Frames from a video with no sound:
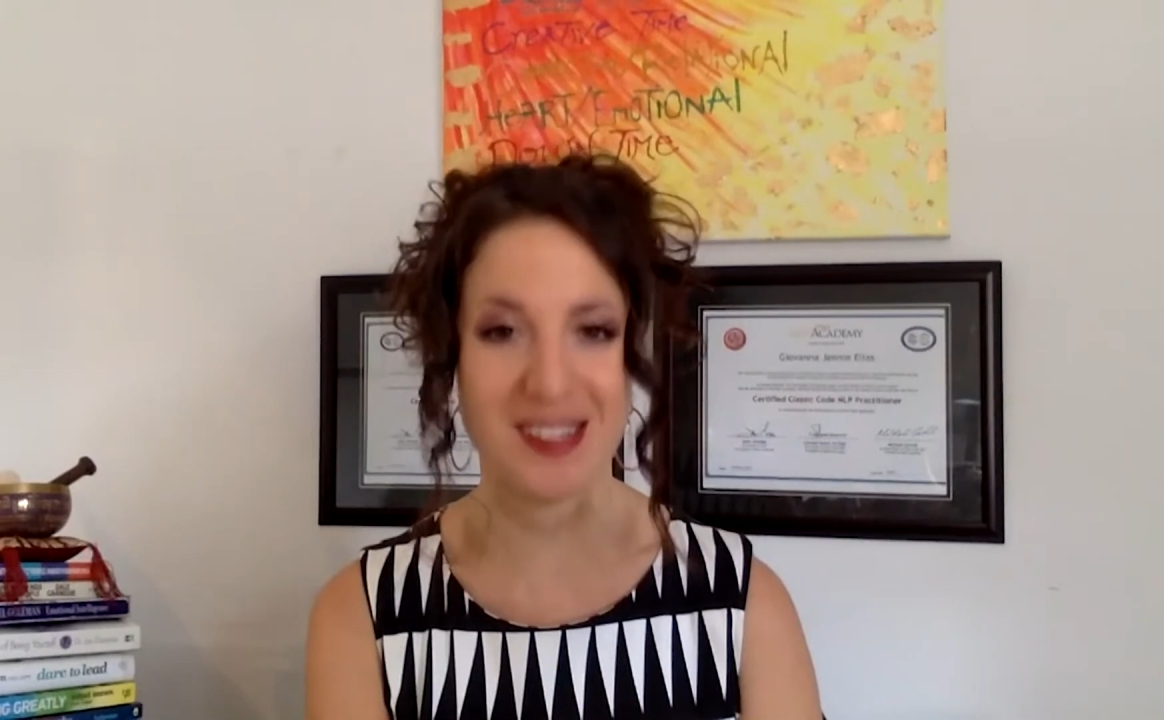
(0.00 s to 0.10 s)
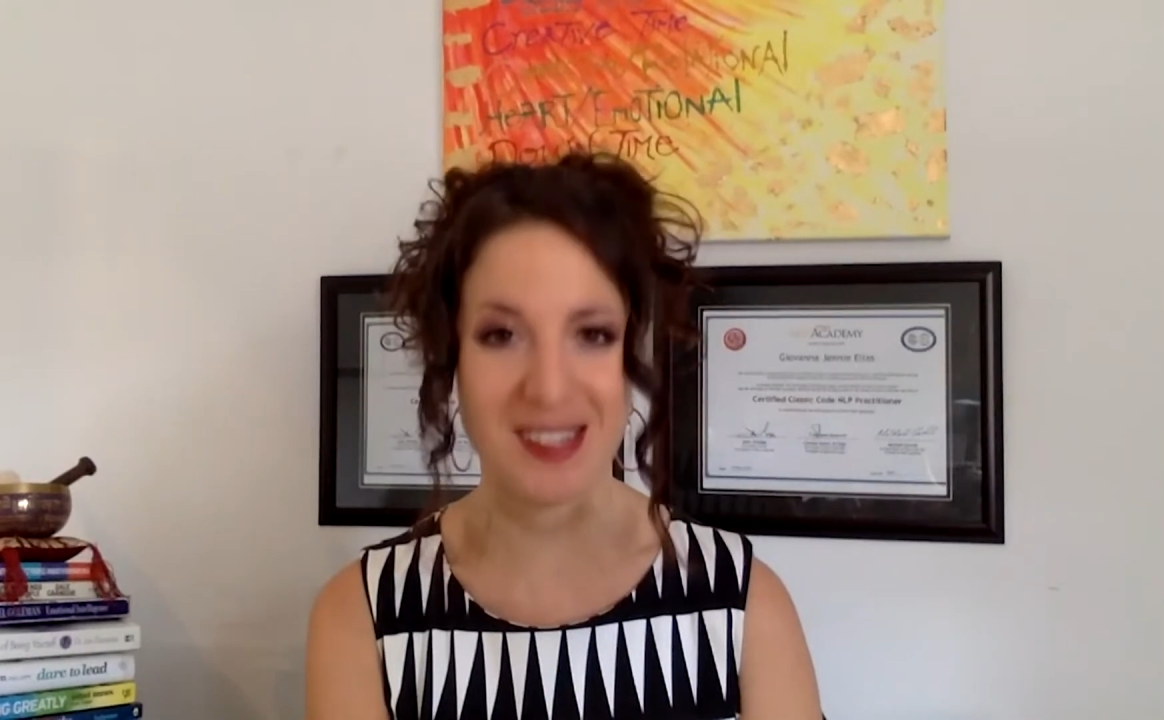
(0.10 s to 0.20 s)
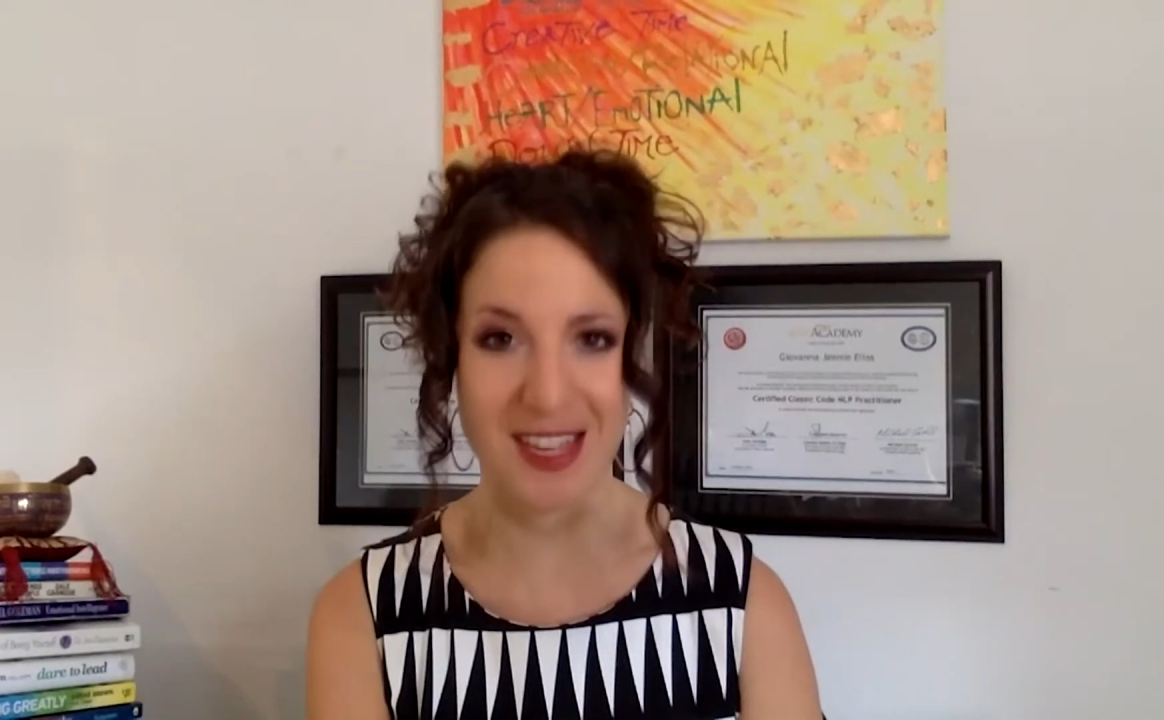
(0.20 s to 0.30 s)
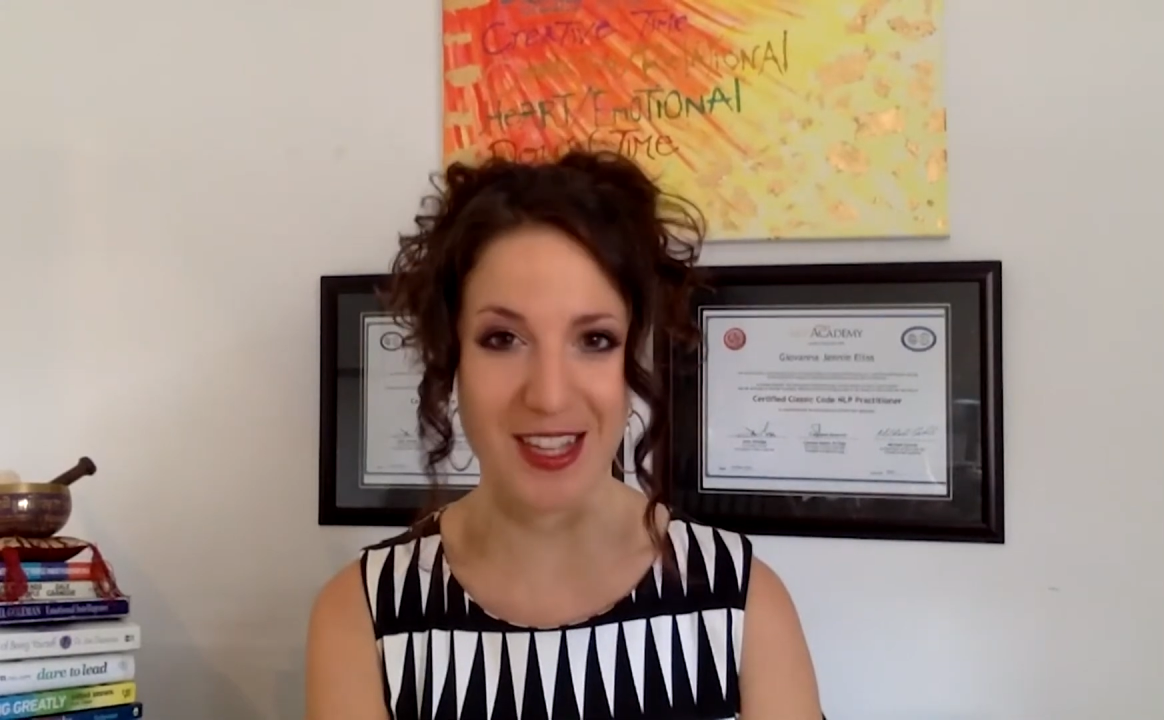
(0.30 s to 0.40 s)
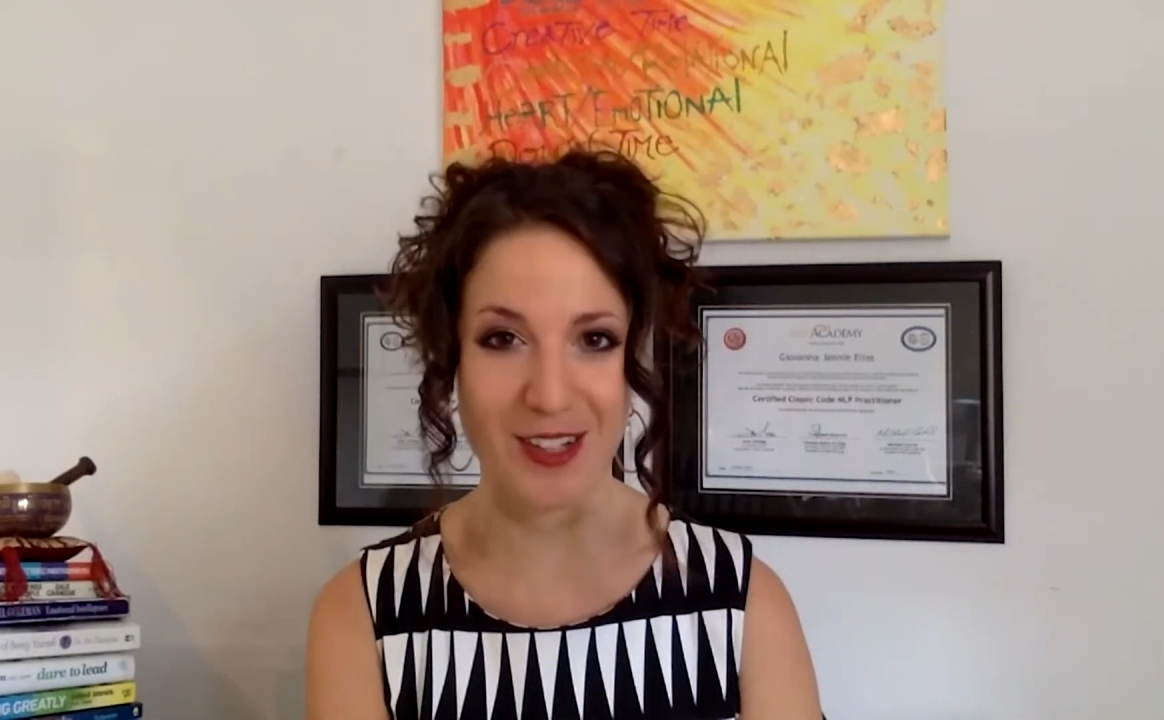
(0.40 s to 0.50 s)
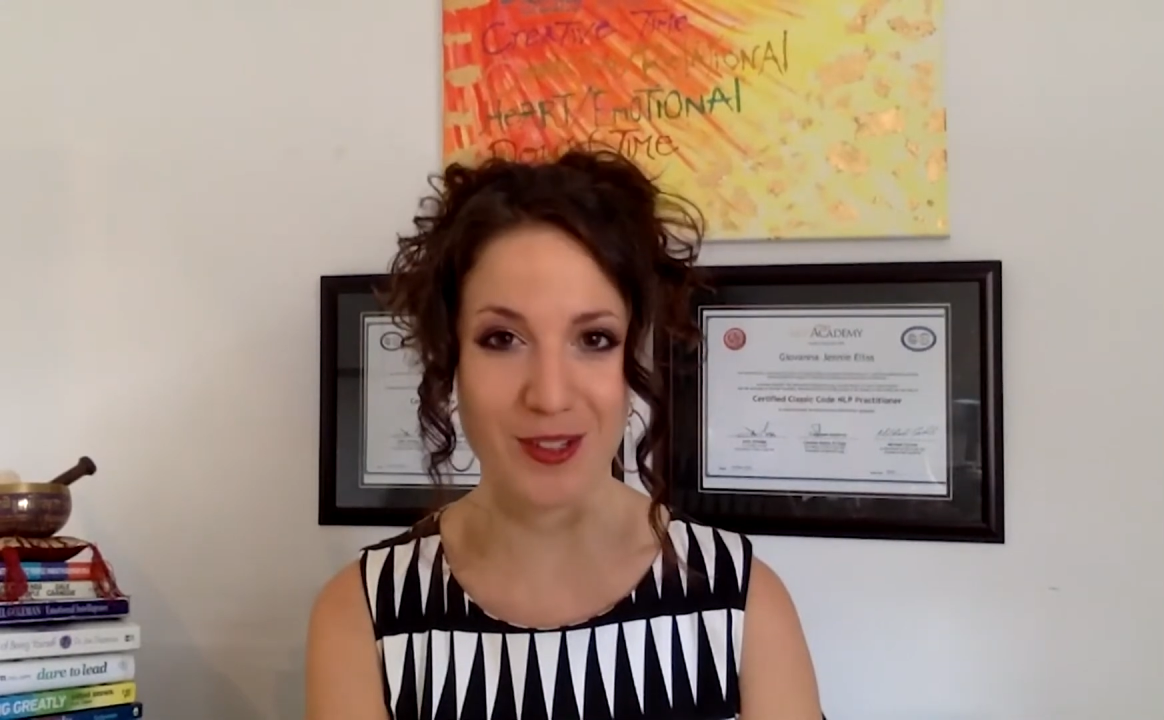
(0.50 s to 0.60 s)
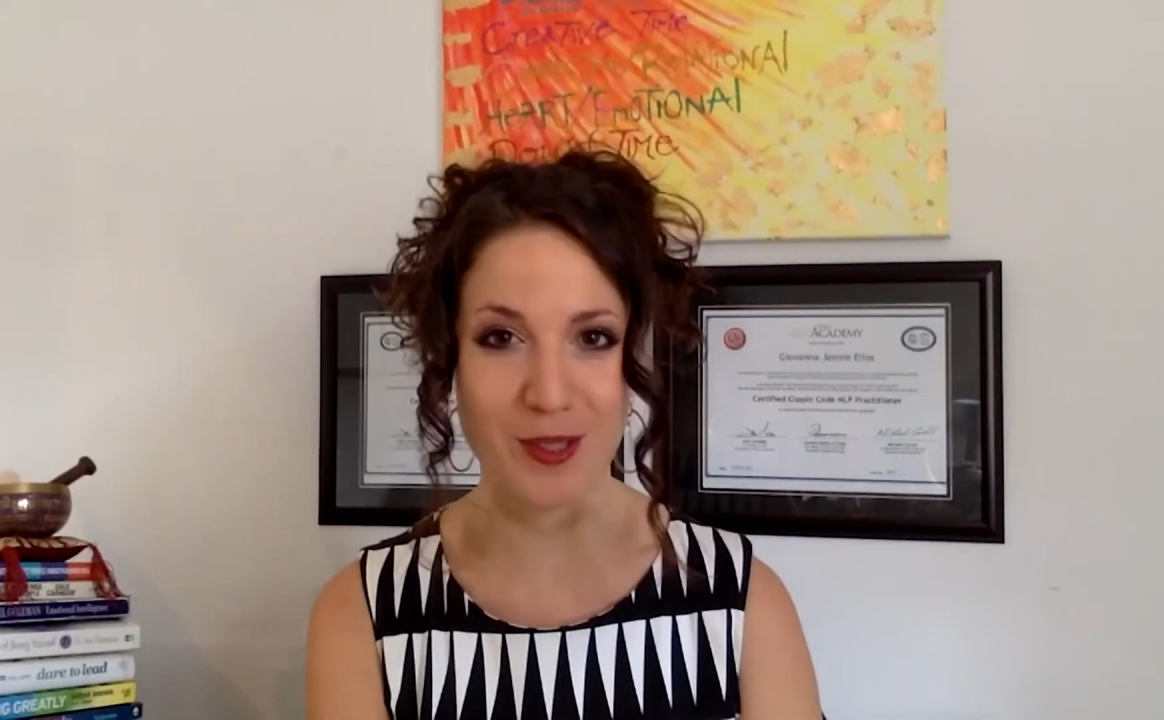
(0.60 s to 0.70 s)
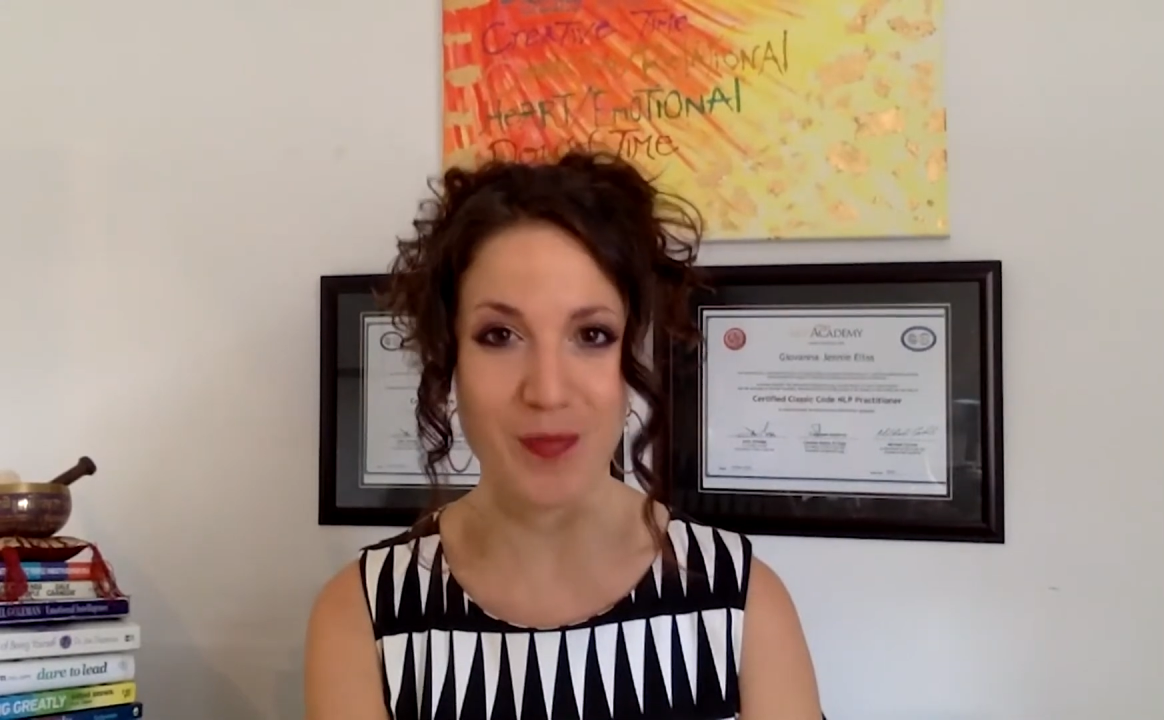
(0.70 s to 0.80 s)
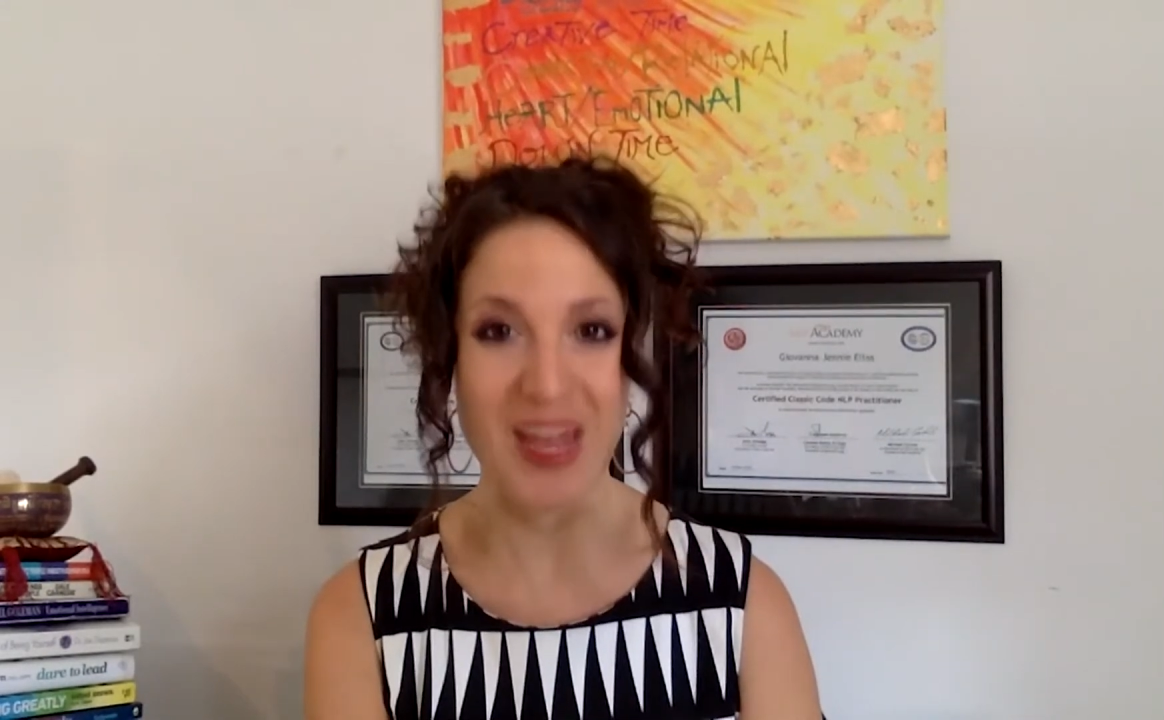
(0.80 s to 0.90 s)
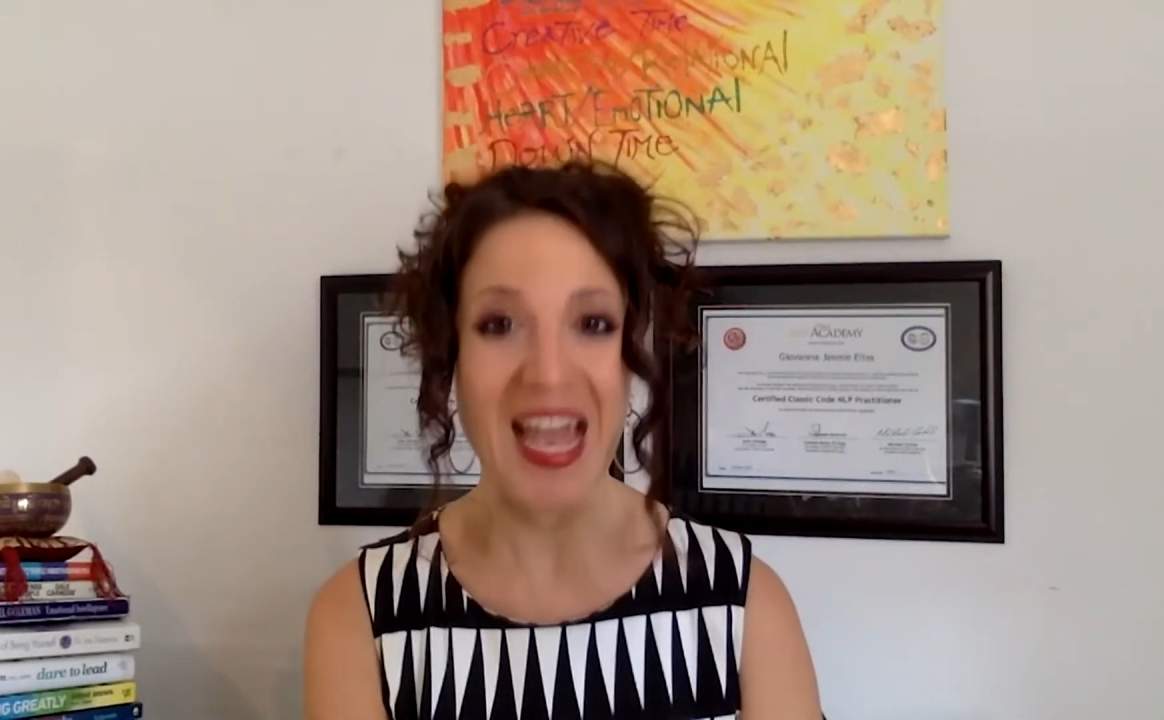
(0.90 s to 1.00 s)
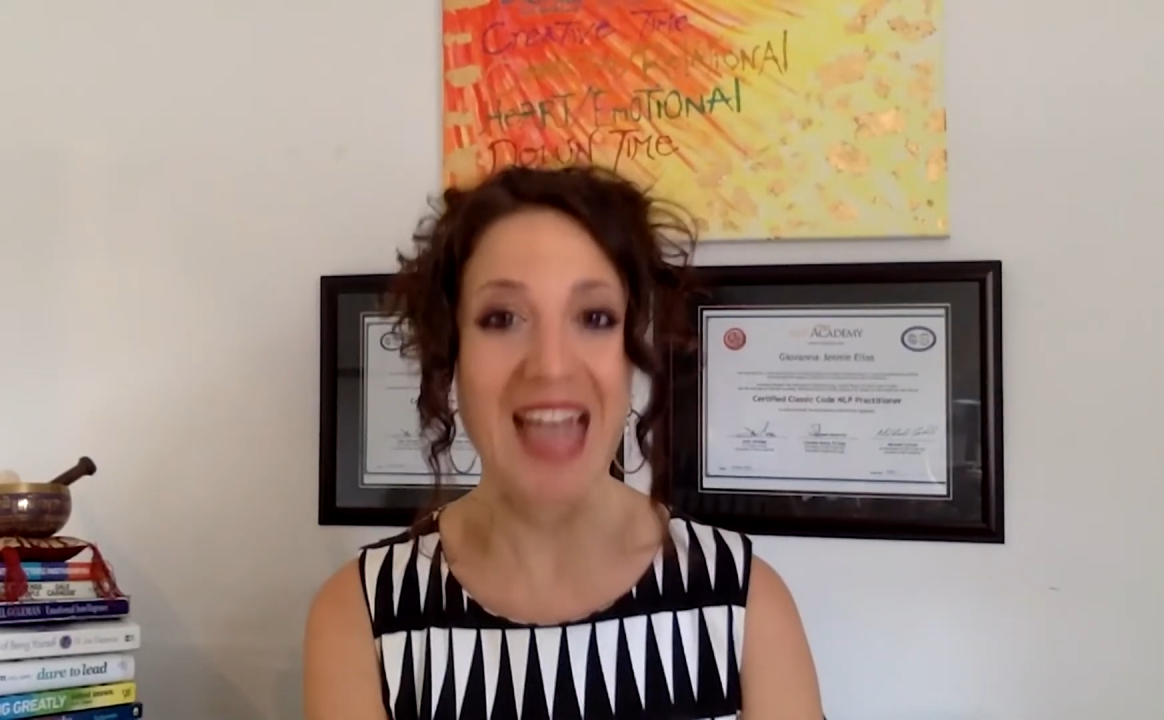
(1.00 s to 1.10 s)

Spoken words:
skills